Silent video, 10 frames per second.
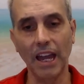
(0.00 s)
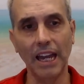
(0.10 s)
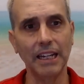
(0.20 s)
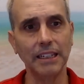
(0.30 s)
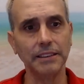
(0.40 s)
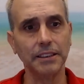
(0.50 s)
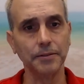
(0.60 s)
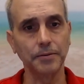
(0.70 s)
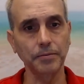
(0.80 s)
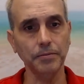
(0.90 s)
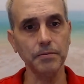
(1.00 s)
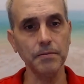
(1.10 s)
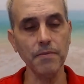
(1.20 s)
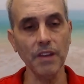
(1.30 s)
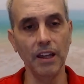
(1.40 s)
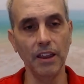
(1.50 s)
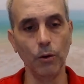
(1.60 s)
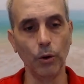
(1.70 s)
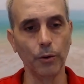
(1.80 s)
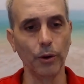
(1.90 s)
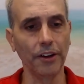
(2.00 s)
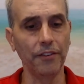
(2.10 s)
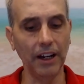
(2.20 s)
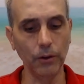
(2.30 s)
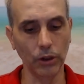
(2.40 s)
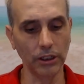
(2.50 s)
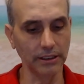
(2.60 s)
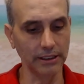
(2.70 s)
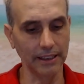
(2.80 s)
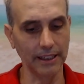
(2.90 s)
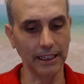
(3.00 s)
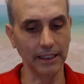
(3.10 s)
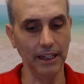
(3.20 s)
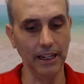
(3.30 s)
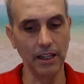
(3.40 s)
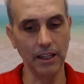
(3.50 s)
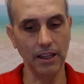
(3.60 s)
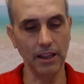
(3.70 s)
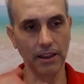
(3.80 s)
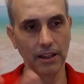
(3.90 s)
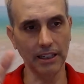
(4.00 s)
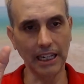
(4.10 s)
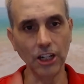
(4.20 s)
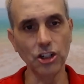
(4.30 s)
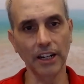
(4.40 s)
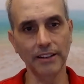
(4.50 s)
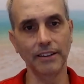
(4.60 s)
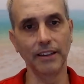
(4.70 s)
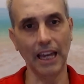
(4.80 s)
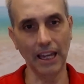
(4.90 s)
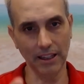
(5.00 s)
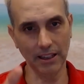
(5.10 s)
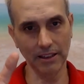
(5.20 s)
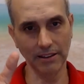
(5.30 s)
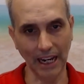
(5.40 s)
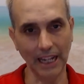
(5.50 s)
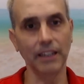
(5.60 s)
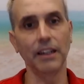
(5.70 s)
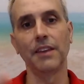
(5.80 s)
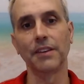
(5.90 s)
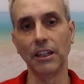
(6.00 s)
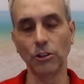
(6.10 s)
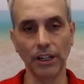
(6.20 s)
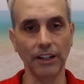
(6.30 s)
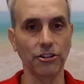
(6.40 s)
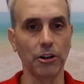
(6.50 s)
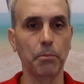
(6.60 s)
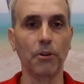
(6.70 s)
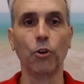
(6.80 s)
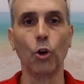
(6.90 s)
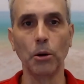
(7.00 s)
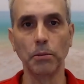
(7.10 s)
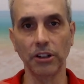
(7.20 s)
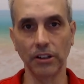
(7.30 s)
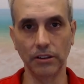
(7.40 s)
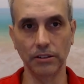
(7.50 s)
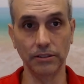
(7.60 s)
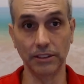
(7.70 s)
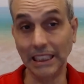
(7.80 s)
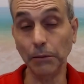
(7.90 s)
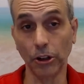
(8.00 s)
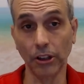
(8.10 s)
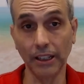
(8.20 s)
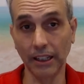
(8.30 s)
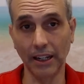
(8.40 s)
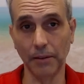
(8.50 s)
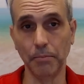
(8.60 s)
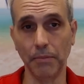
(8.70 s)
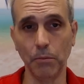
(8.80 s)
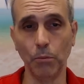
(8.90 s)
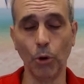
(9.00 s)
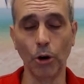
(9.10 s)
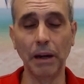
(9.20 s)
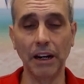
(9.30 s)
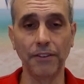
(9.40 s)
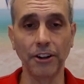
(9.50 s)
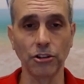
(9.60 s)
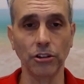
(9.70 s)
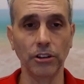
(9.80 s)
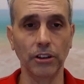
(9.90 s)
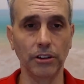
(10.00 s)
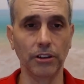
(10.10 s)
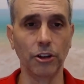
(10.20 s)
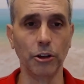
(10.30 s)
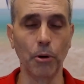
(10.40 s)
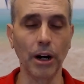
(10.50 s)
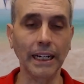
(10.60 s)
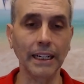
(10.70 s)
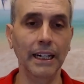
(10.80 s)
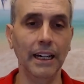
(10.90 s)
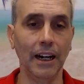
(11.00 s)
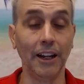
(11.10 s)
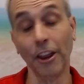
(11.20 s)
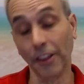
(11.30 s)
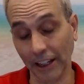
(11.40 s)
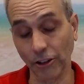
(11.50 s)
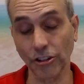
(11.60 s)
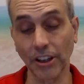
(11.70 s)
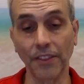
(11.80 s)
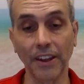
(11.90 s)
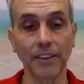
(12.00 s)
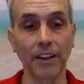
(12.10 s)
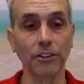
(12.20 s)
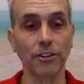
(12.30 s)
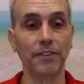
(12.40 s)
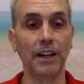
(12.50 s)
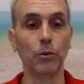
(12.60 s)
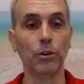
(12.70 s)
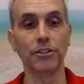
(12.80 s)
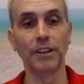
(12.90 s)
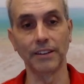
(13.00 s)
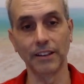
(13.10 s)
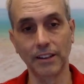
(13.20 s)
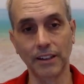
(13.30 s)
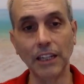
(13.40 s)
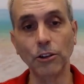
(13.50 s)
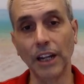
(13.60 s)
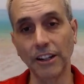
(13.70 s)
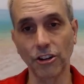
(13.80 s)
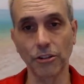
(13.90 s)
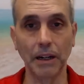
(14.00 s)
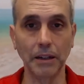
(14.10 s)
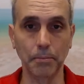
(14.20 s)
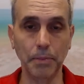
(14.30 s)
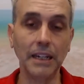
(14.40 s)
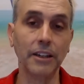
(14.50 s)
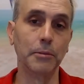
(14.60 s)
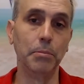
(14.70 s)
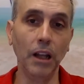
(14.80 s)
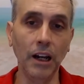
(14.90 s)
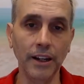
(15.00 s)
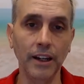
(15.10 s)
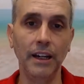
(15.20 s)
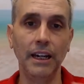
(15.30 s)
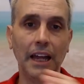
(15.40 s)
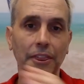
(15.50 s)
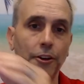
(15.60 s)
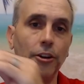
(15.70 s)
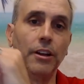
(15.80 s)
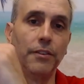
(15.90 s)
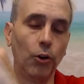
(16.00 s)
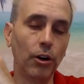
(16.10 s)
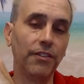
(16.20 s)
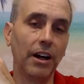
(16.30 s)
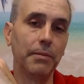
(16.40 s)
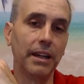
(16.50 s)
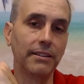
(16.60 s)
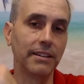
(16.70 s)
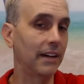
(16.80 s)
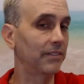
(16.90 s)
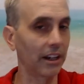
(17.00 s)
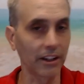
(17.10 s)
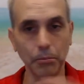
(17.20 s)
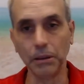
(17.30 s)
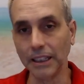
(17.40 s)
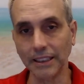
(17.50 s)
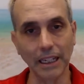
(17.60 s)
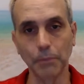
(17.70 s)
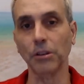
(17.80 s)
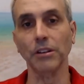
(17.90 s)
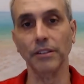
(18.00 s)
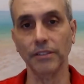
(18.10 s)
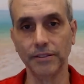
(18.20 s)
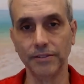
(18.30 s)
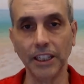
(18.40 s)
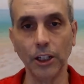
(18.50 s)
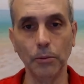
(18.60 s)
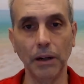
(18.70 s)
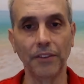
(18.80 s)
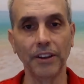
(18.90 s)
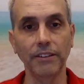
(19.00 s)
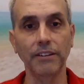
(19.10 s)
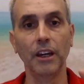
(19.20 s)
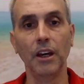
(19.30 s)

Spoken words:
And what they found was that the ketogenic diet and the ketone ester performed similarly and more beneficial to the brain. Another interesting thing they also found was that the ketone esters might peak in the blood at 30 to 45 minutes, and I've got a completely separate video about this,